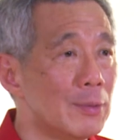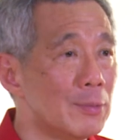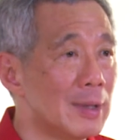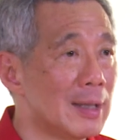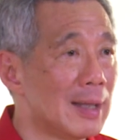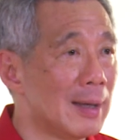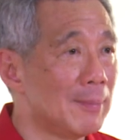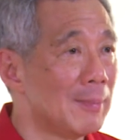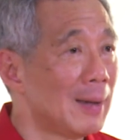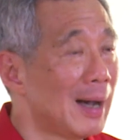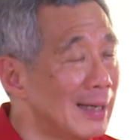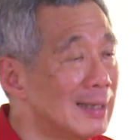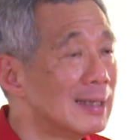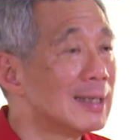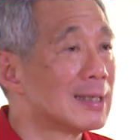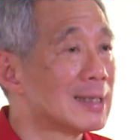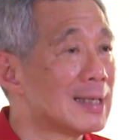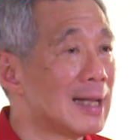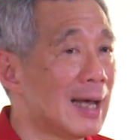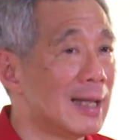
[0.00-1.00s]
with them,
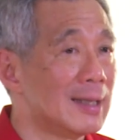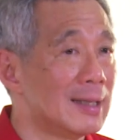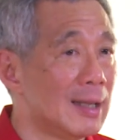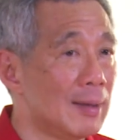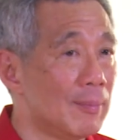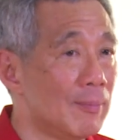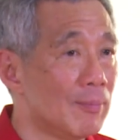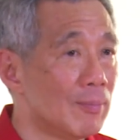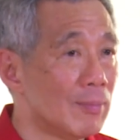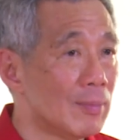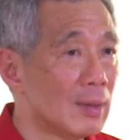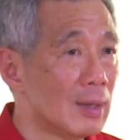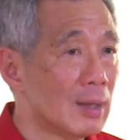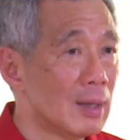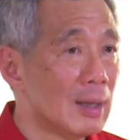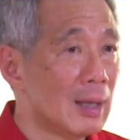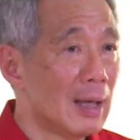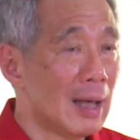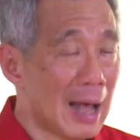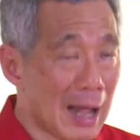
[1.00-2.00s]
understand them,
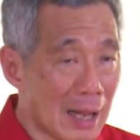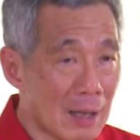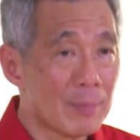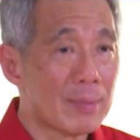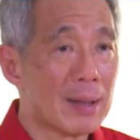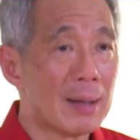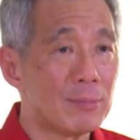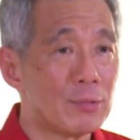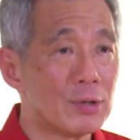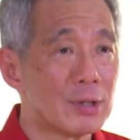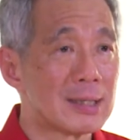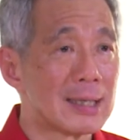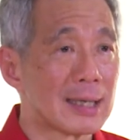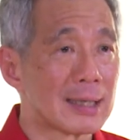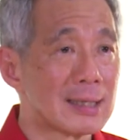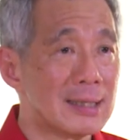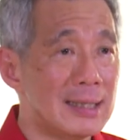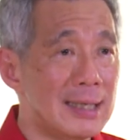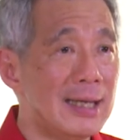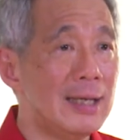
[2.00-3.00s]
help them to
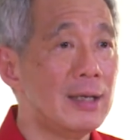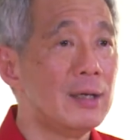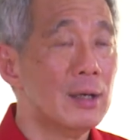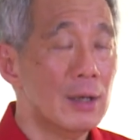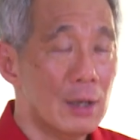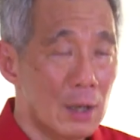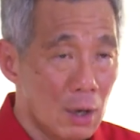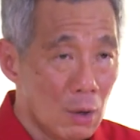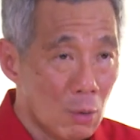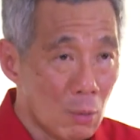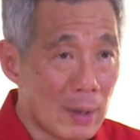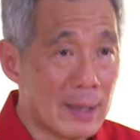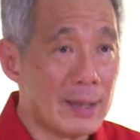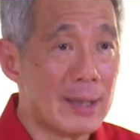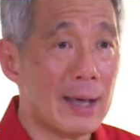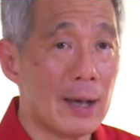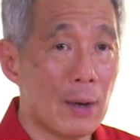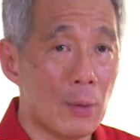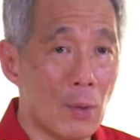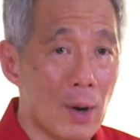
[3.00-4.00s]
succeed when
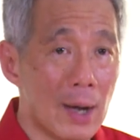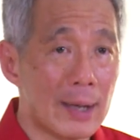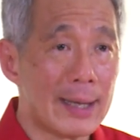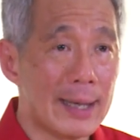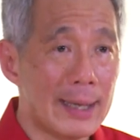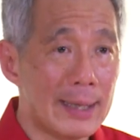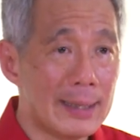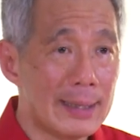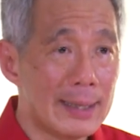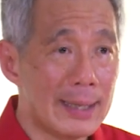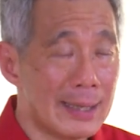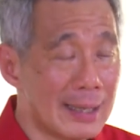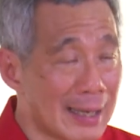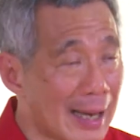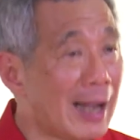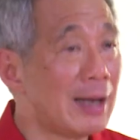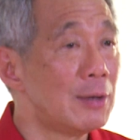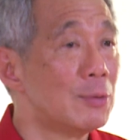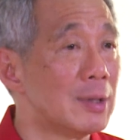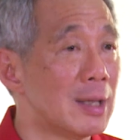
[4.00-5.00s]
they are working in
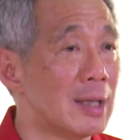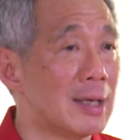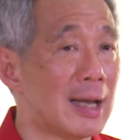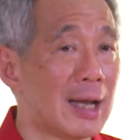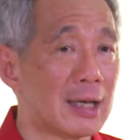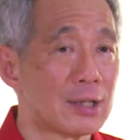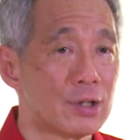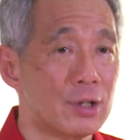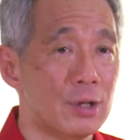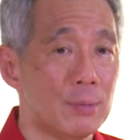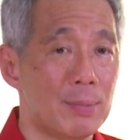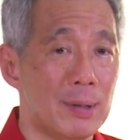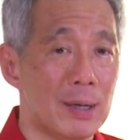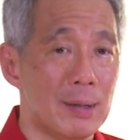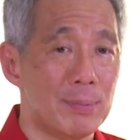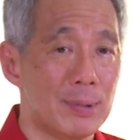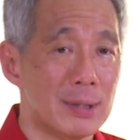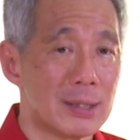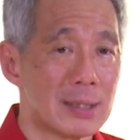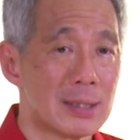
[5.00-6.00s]
line with the national
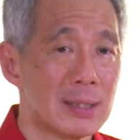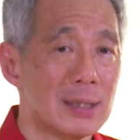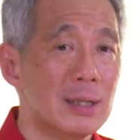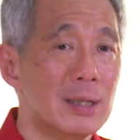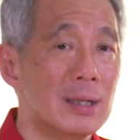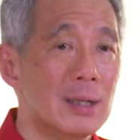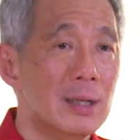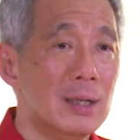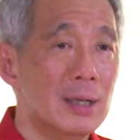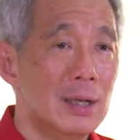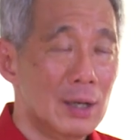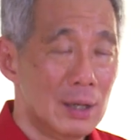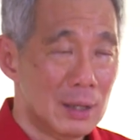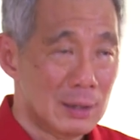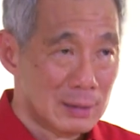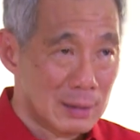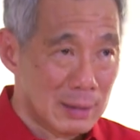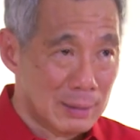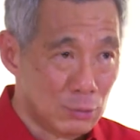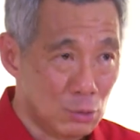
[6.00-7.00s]
purpose,
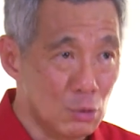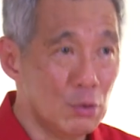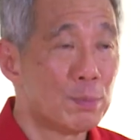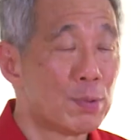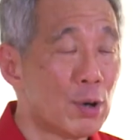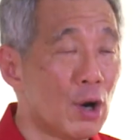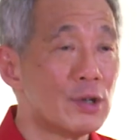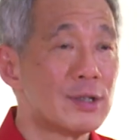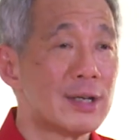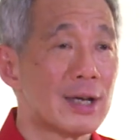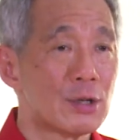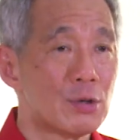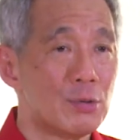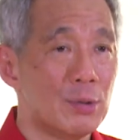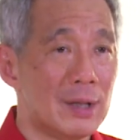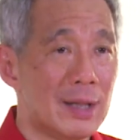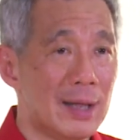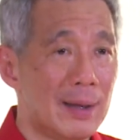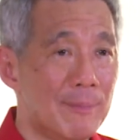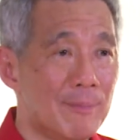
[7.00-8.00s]
do projects
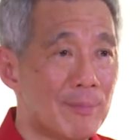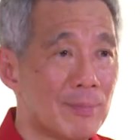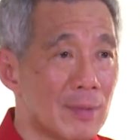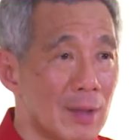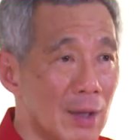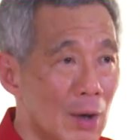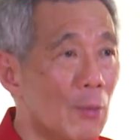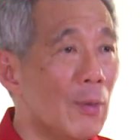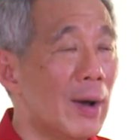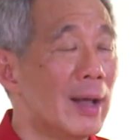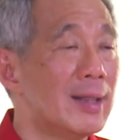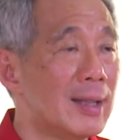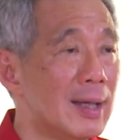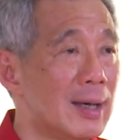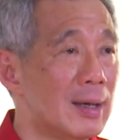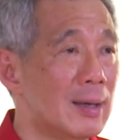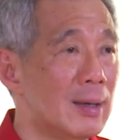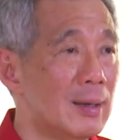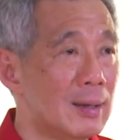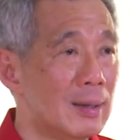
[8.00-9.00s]
with them when
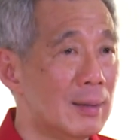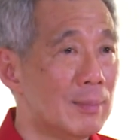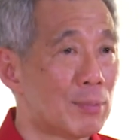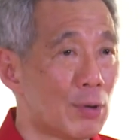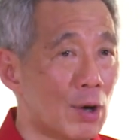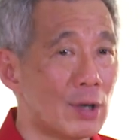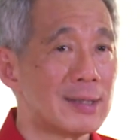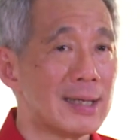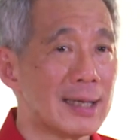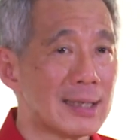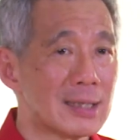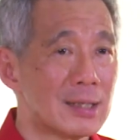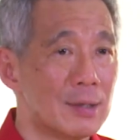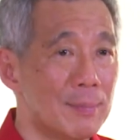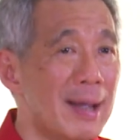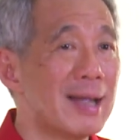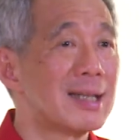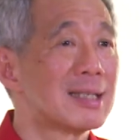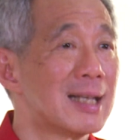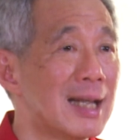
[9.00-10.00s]
the projects
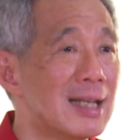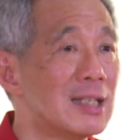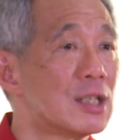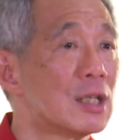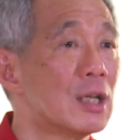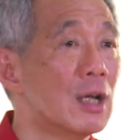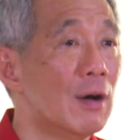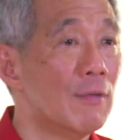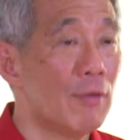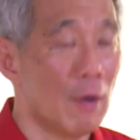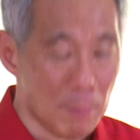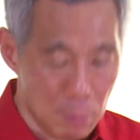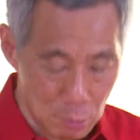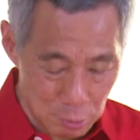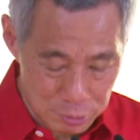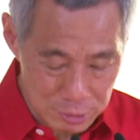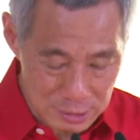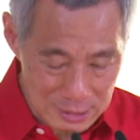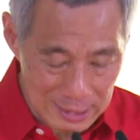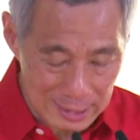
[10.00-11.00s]
make sense for
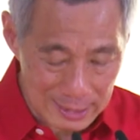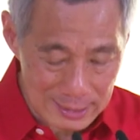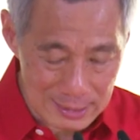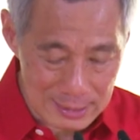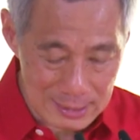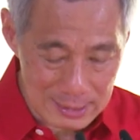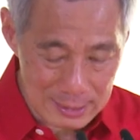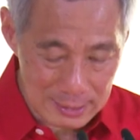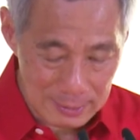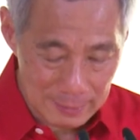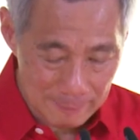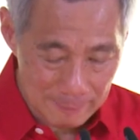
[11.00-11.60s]
both sides.